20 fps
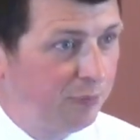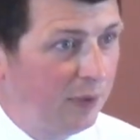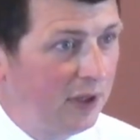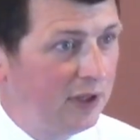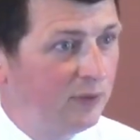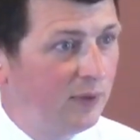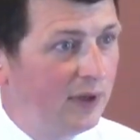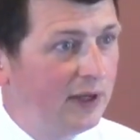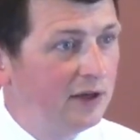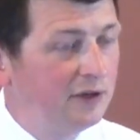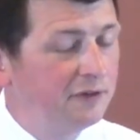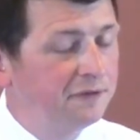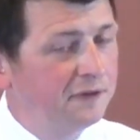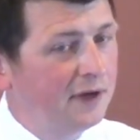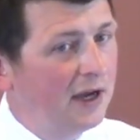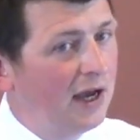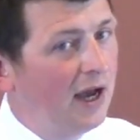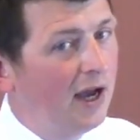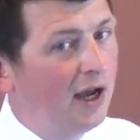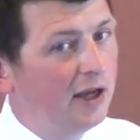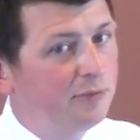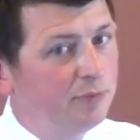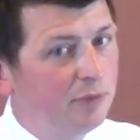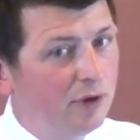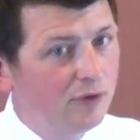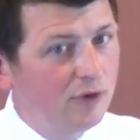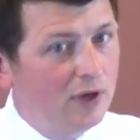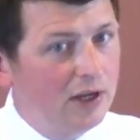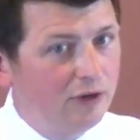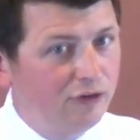by way of
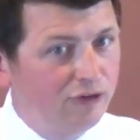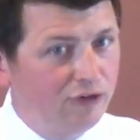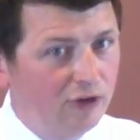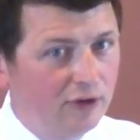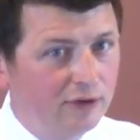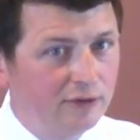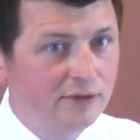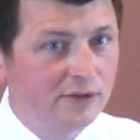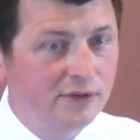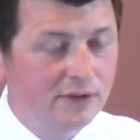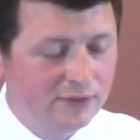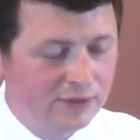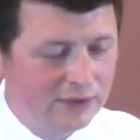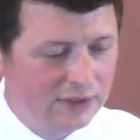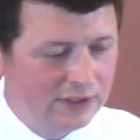admiration